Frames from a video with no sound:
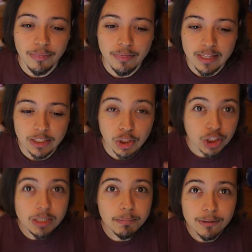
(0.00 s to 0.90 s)
the
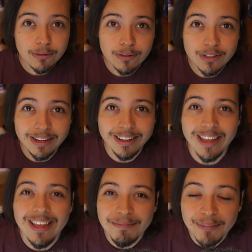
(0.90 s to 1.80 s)
cheapest
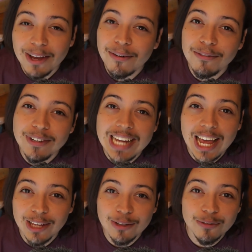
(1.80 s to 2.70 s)
microphone
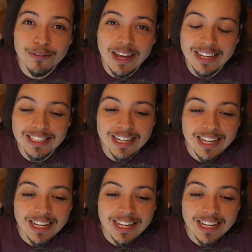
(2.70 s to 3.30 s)
I could find.